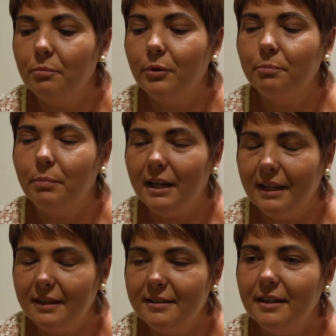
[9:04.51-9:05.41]
But
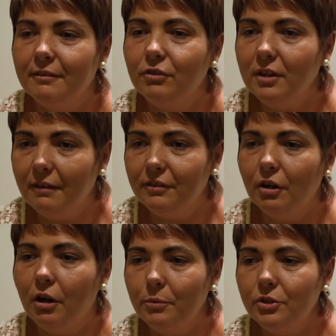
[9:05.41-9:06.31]
please, if you have
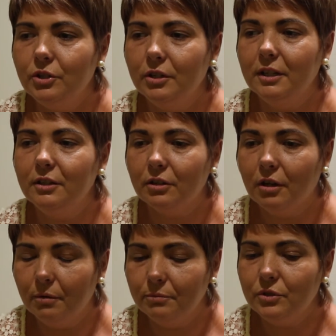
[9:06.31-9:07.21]
the opportunity to
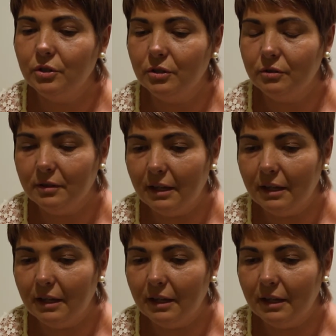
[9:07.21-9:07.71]
come to